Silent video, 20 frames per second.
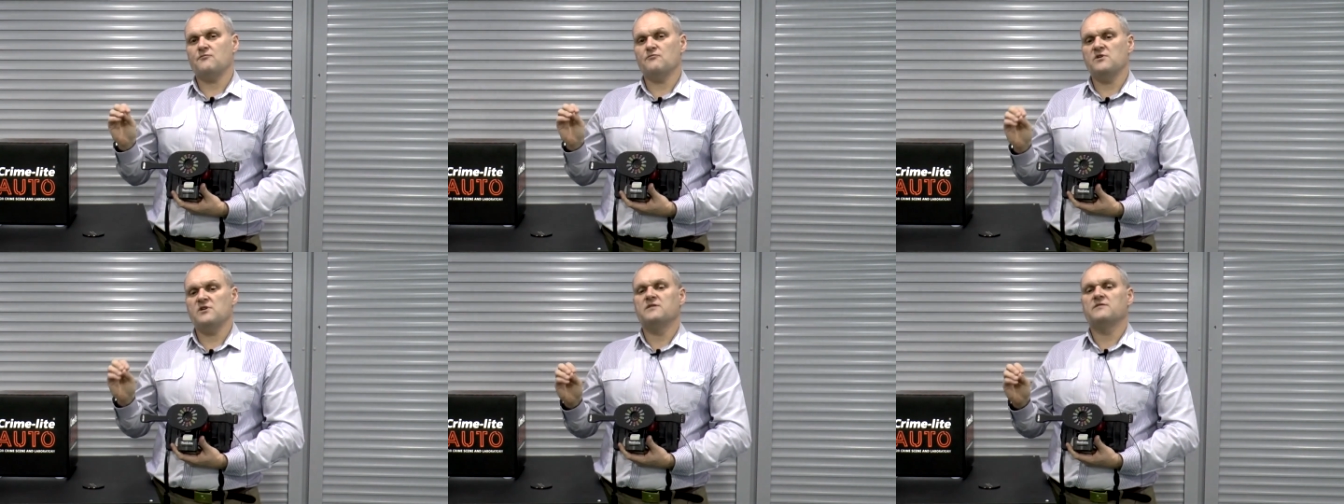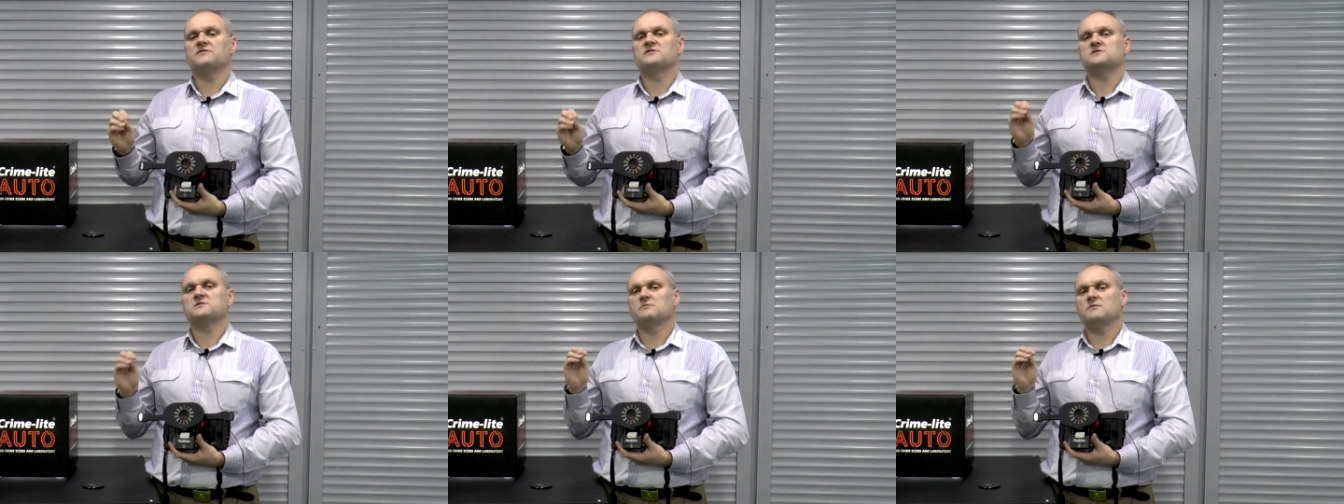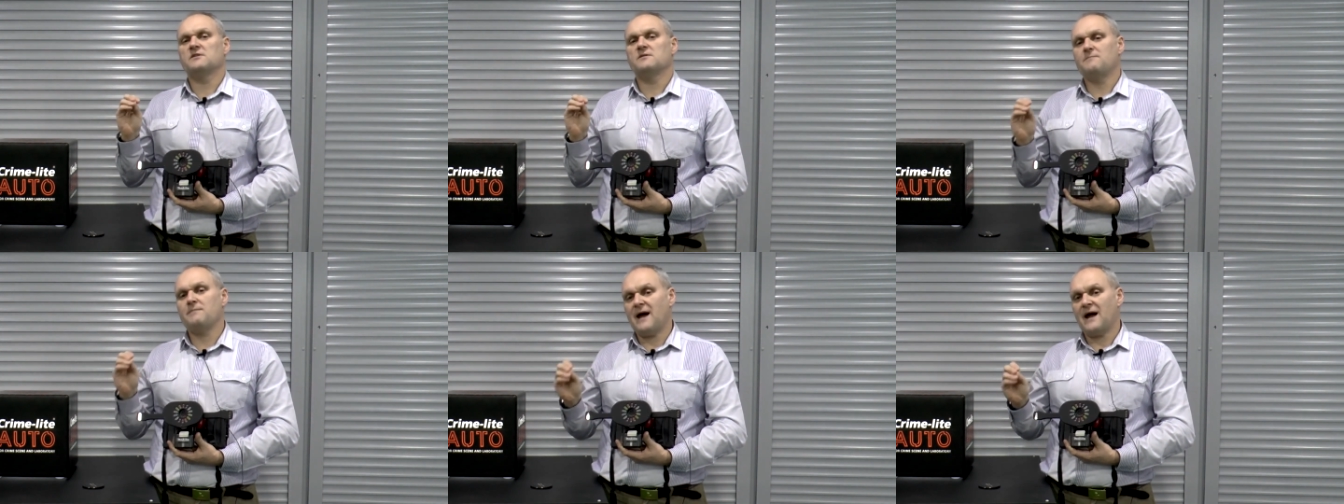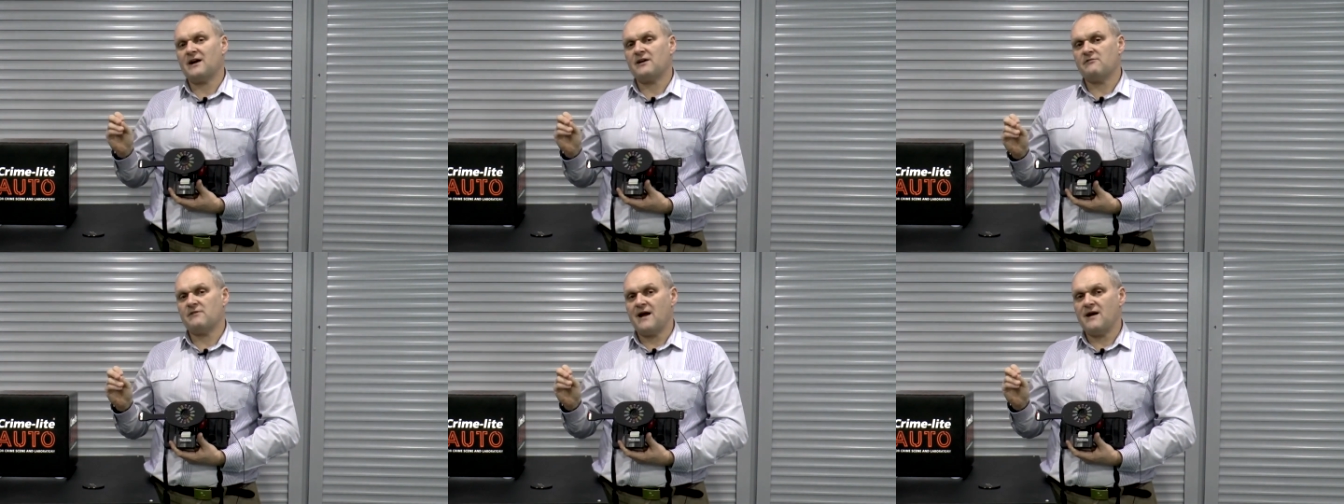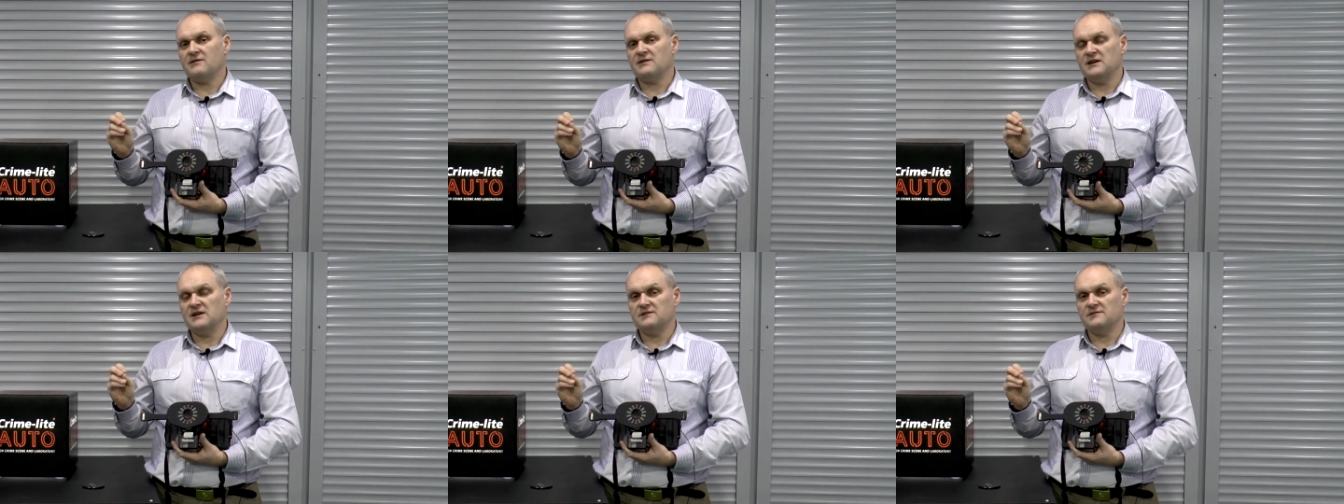rid of some of the
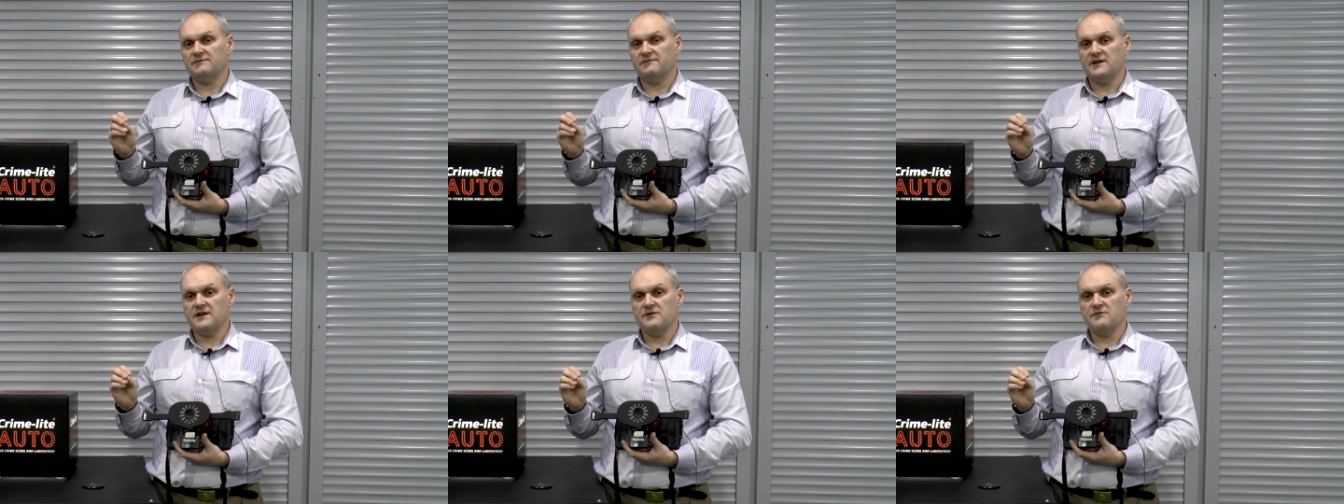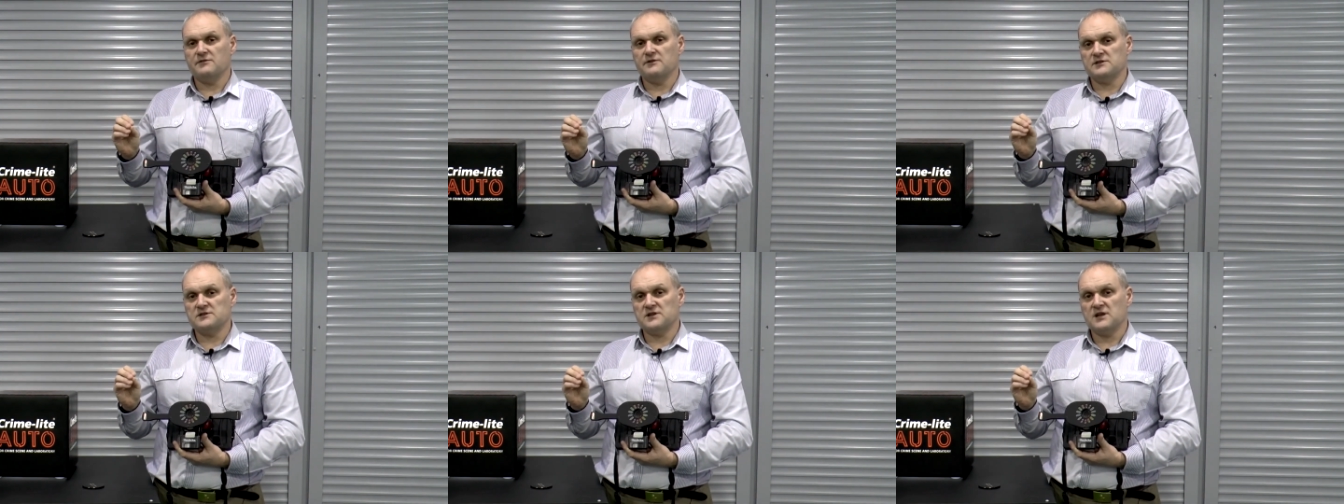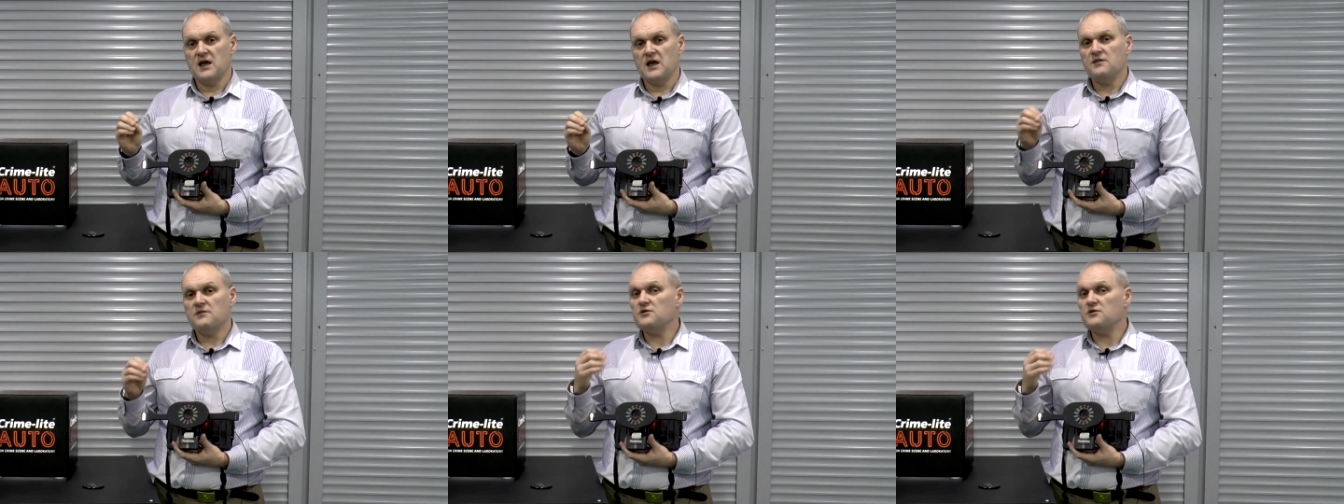background interference